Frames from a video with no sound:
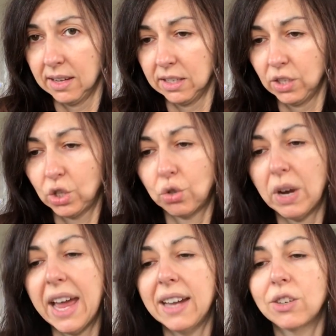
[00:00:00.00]

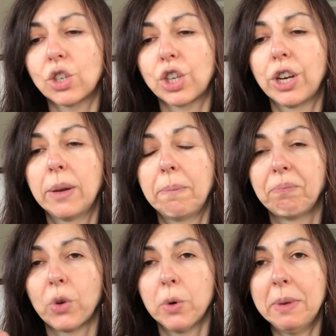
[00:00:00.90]
stretch
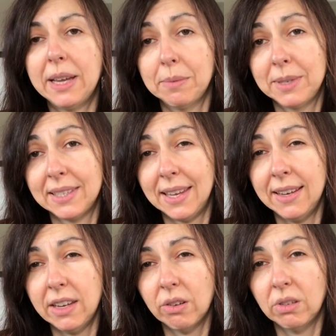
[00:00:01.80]
or become
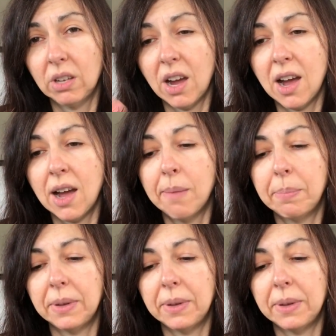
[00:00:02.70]
skinny on top